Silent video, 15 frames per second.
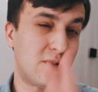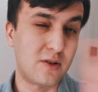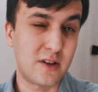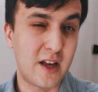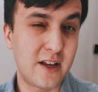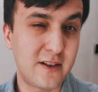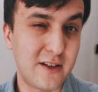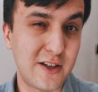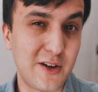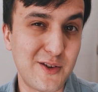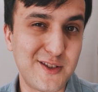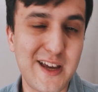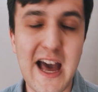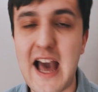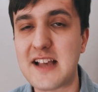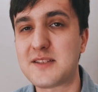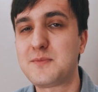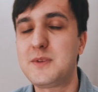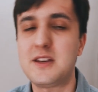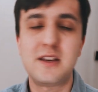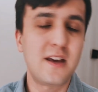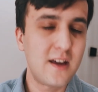likely going to ask
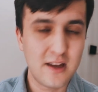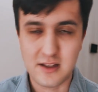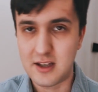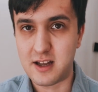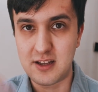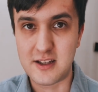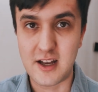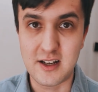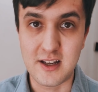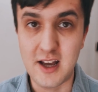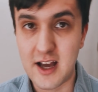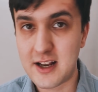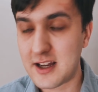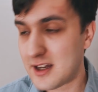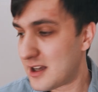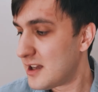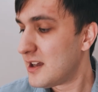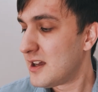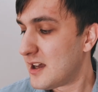me, yada, yada, yada.